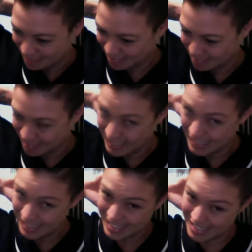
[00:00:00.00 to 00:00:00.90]
we're
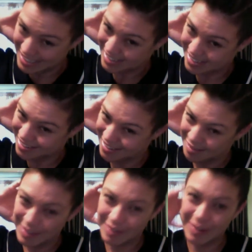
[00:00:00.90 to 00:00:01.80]
just
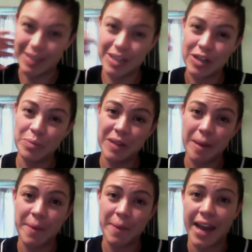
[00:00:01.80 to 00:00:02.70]
we're cooped
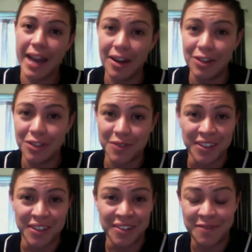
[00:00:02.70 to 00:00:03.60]
up in that house
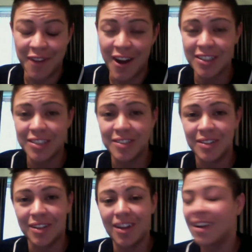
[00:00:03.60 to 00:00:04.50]
for far too
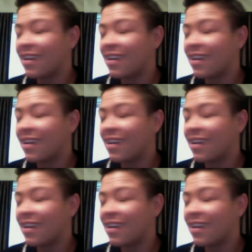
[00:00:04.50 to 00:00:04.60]
long.